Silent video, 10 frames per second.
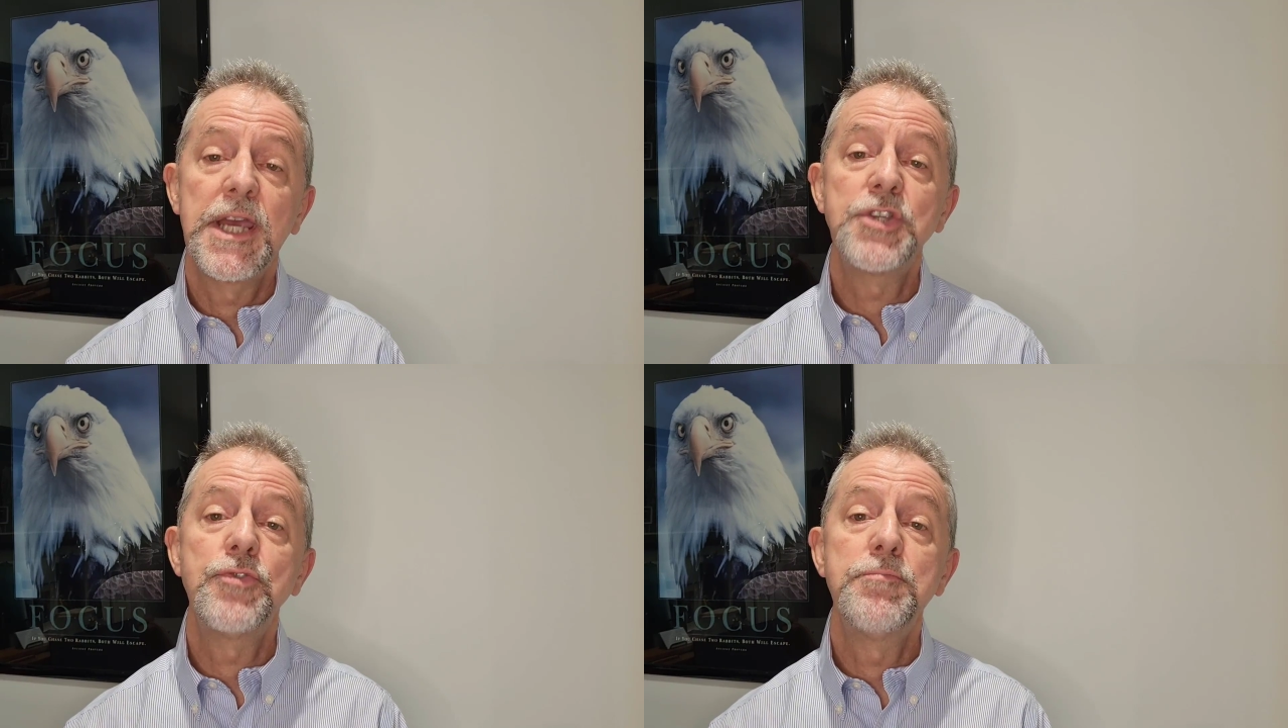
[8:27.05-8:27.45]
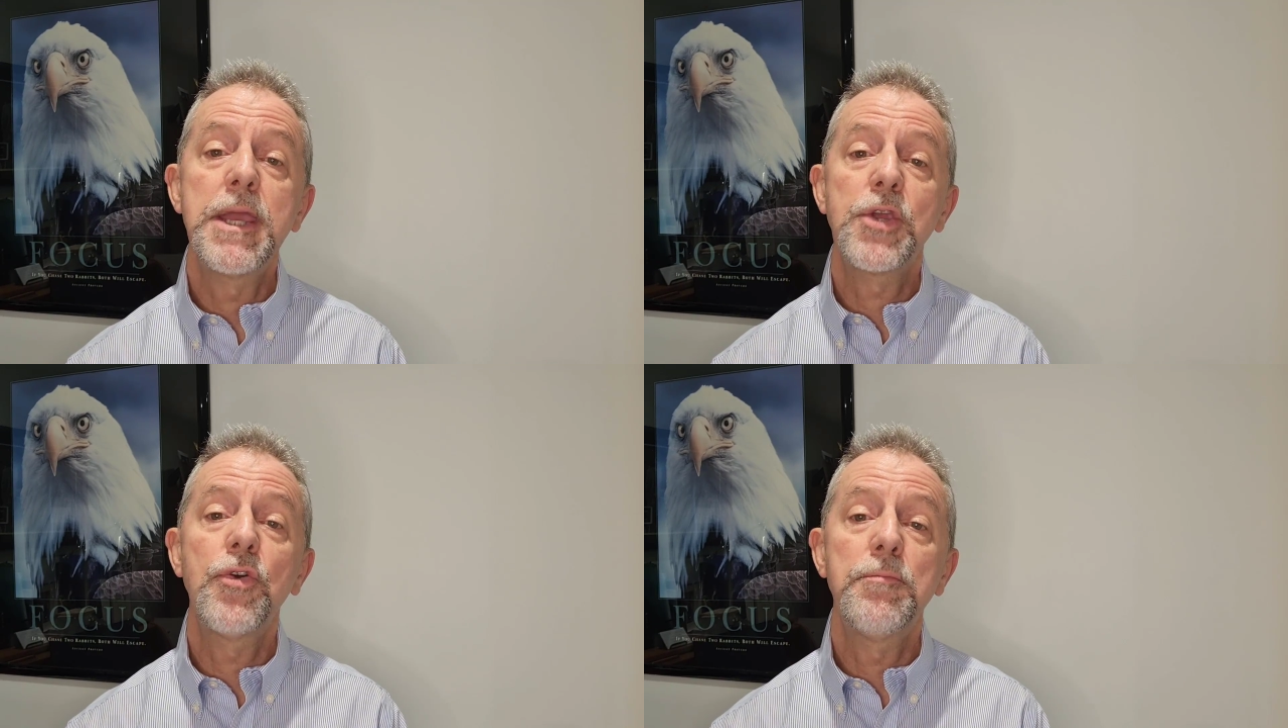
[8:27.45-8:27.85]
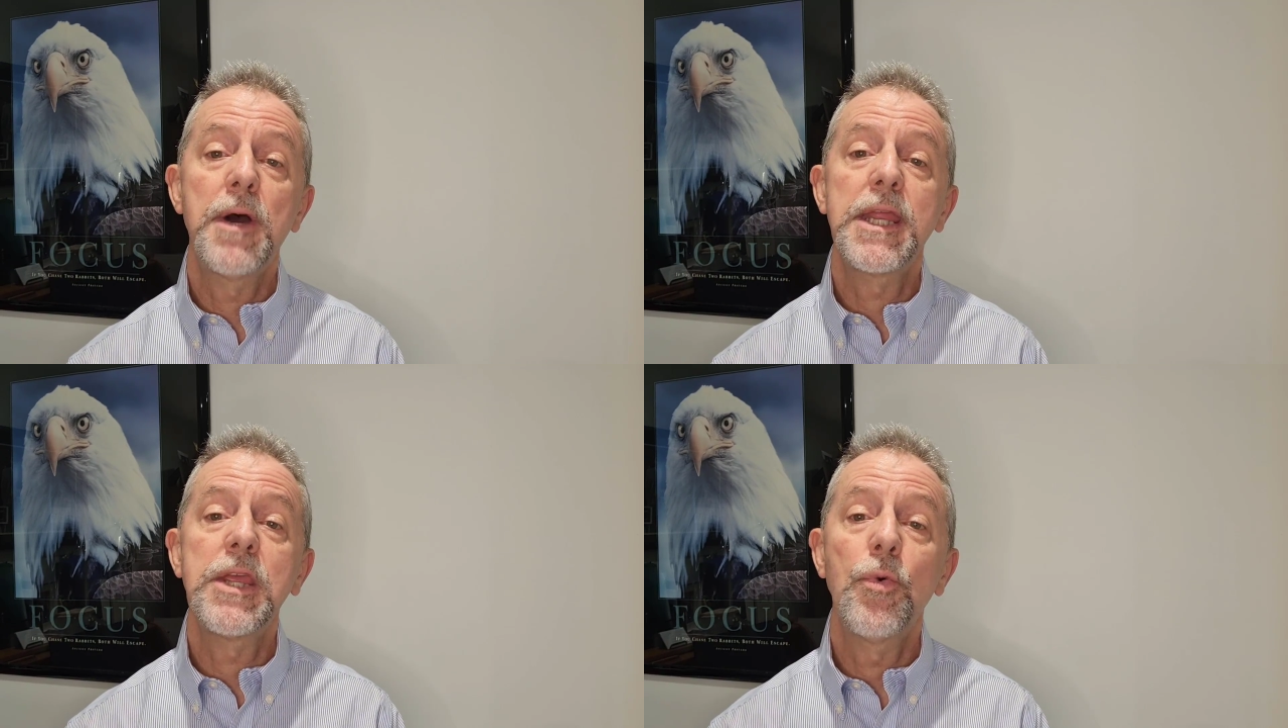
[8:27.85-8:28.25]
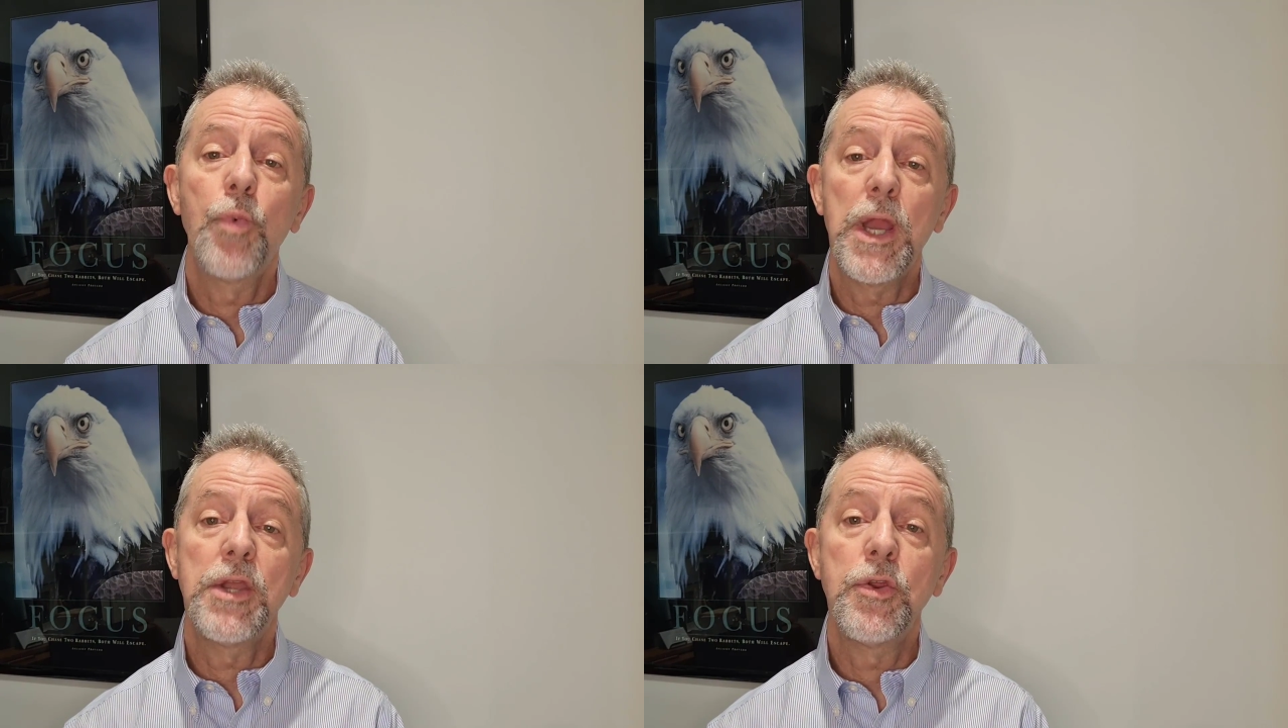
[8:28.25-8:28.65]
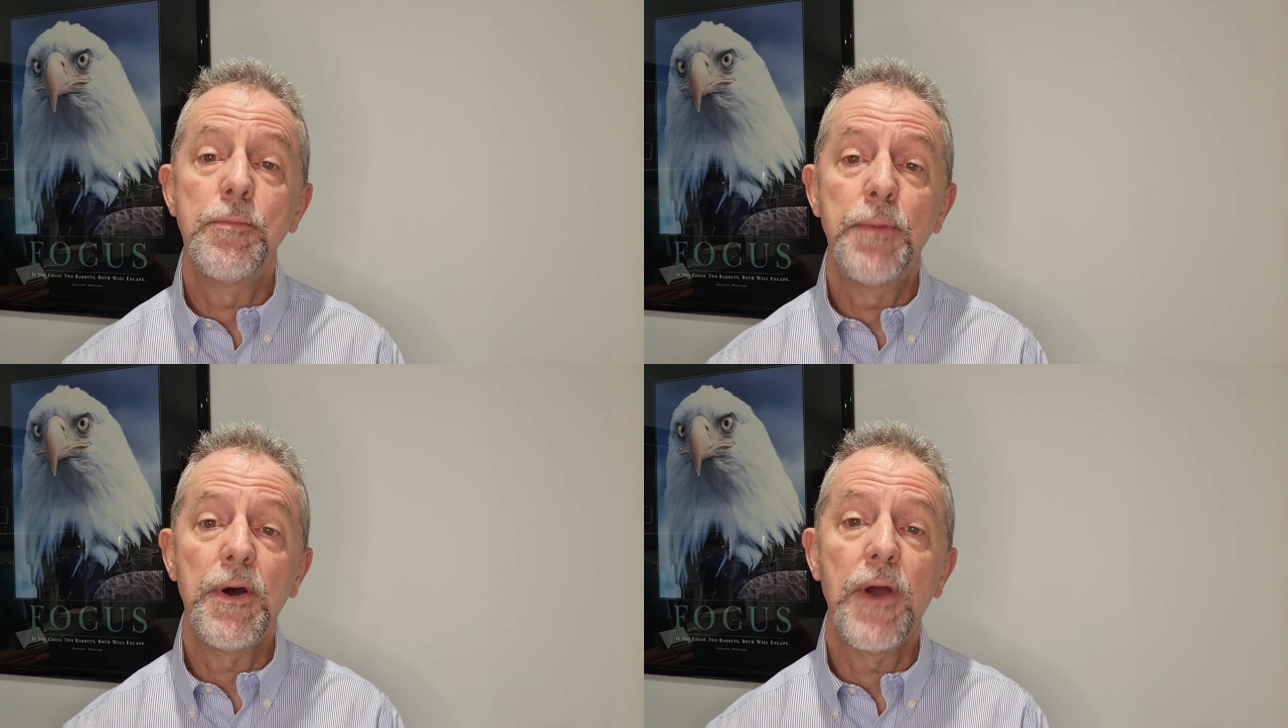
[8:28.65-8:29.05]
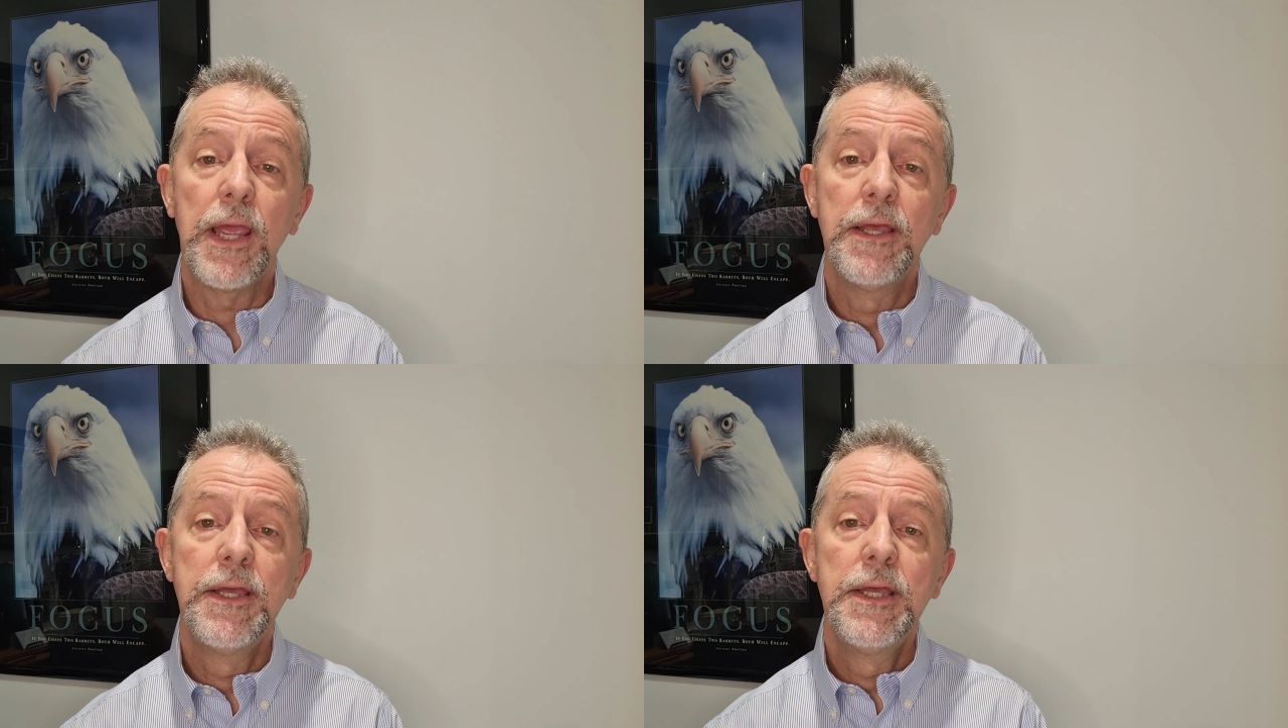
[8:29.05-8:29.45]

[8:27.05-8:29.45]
as you make your money when you buy.